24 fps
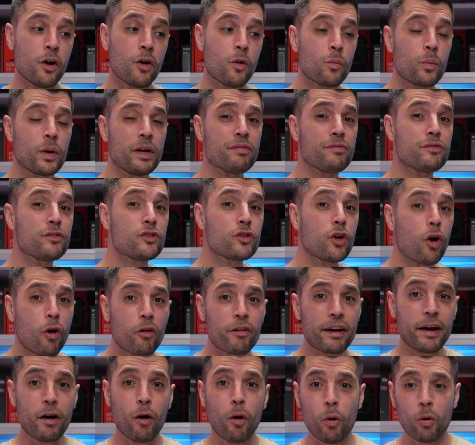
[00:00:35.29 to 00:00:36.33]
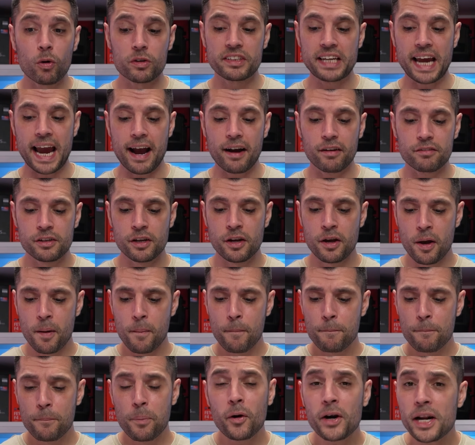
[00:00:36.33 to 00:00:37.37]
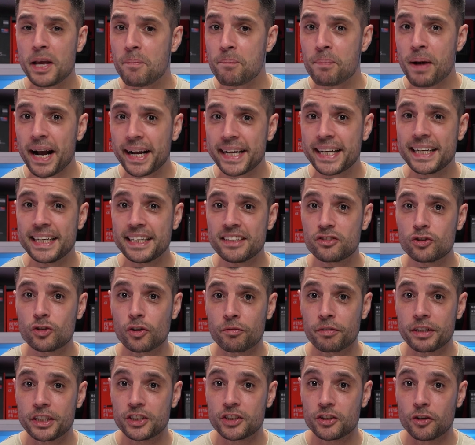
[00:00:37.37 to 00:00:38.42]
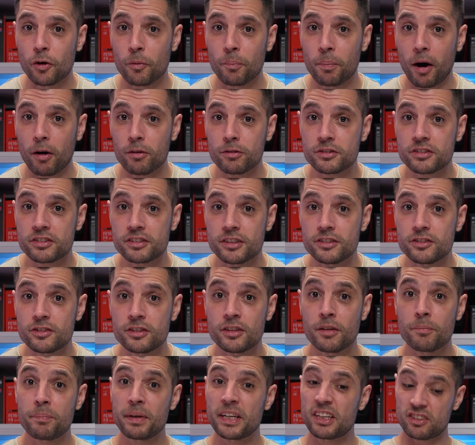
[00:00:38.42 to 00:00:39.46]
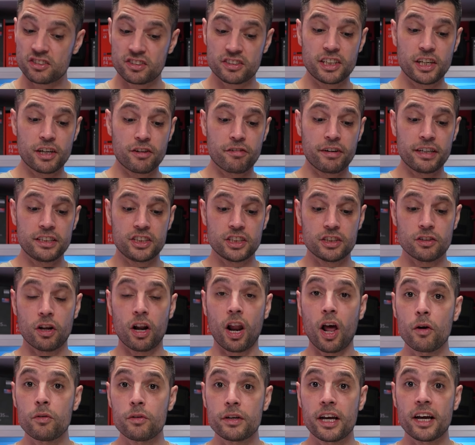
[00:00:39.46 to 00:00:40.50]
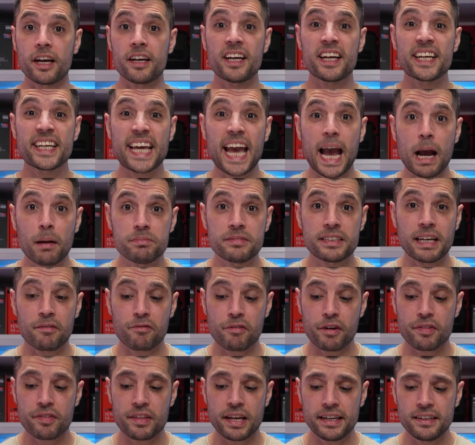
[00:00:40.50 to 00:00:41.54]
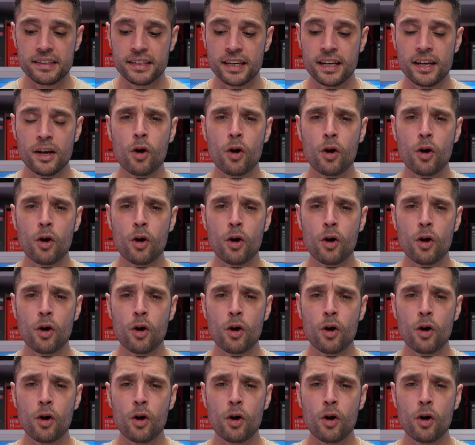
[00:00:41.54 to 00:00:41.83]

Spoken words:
We've tore it all down, put it back in its original boxes because the original owner kept everything.